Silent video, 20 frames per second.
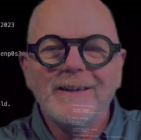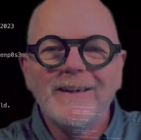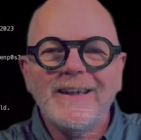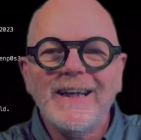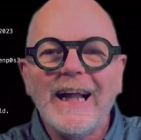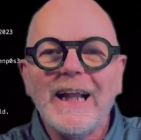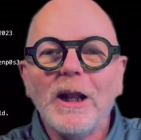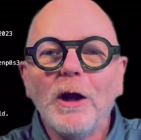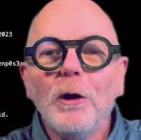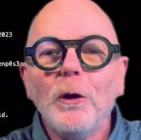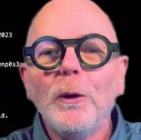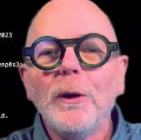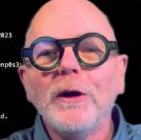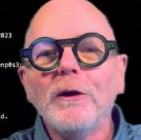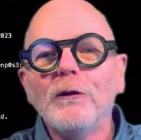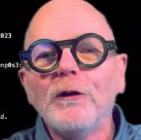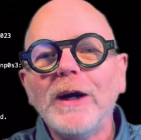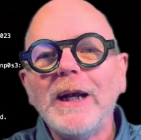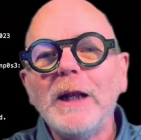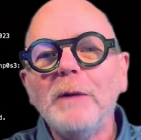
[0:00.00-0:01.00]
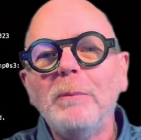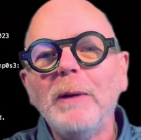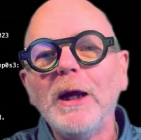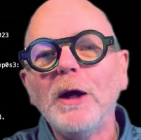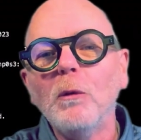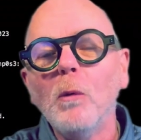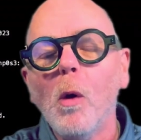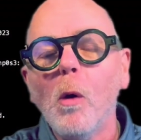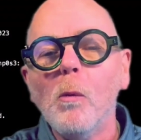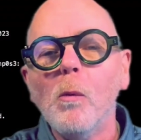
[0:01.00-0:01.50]
Hello and a really
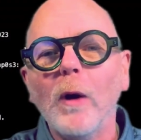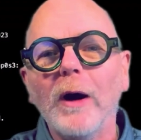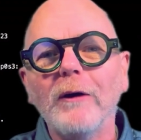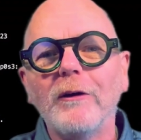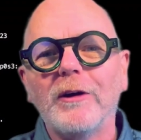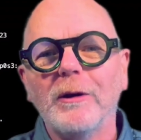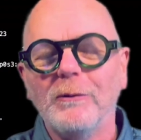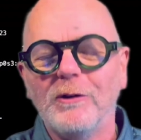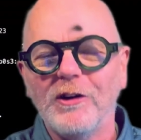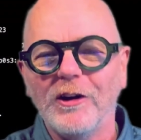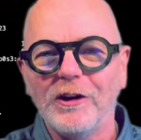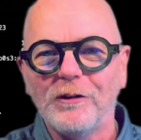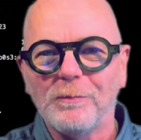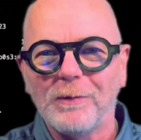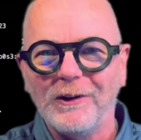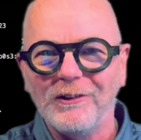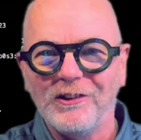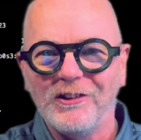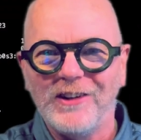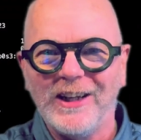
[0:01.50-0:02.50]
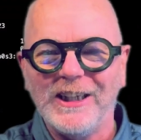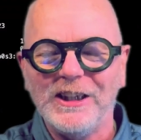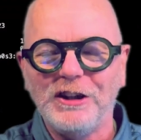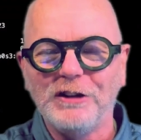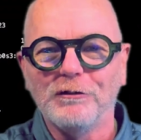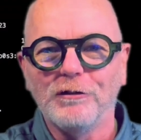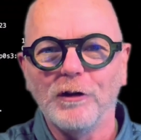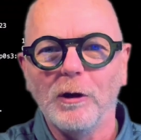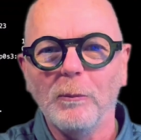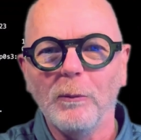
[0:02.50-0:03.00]
big warm welcome to this
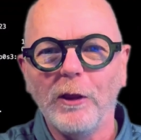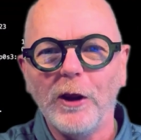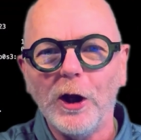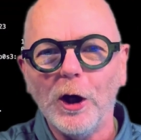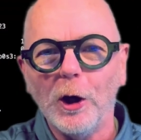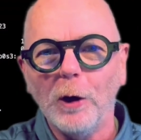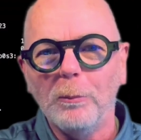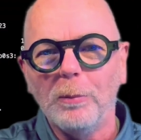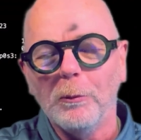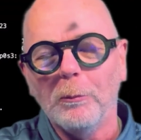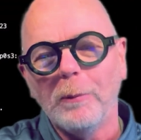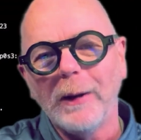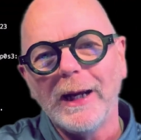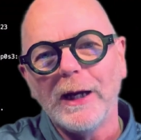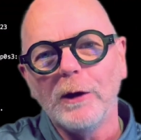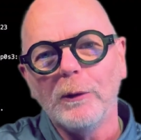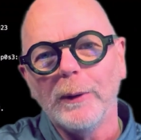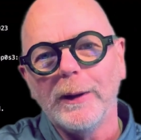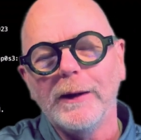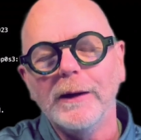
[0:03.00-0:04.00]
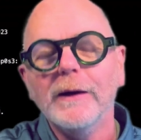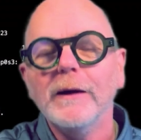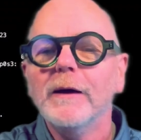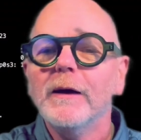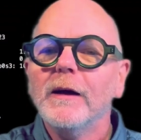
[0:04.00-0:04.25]
presentation from the Urban Penguin.